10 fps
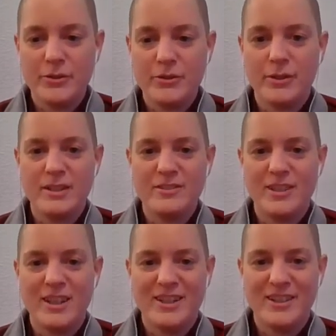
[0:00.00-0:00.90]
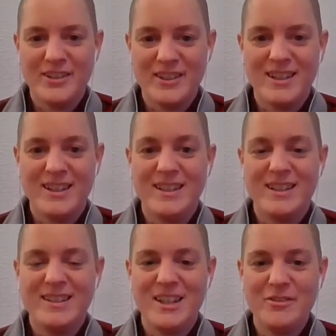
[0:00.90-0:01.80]
So it's
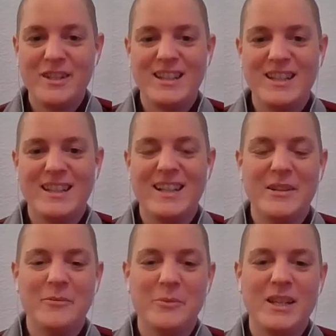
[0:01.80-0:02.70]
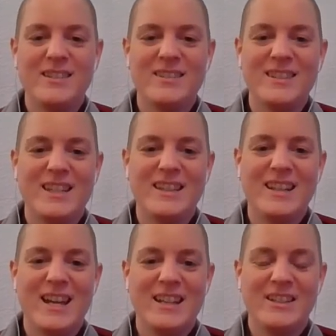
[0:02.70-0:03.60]
definitely, we can see in the
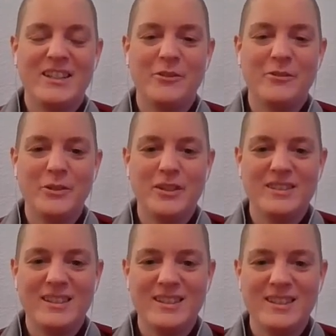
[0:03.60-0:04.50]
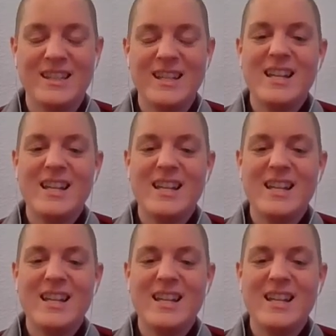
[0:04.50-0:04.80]
canon in a few instances